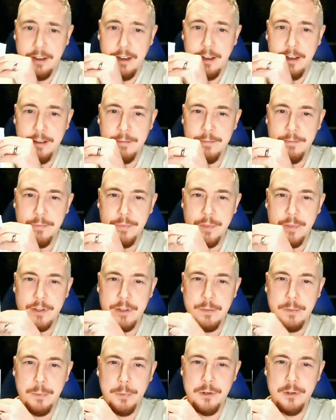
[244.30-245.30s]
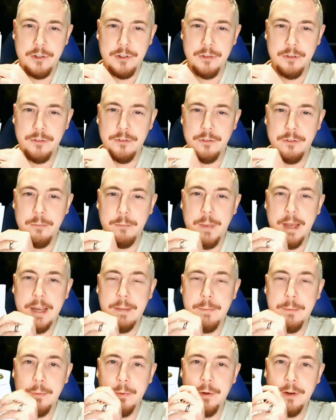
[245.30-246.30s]
Um, there's a bunch of
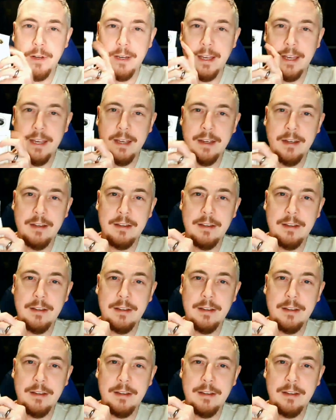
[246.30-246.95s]
paperwork here.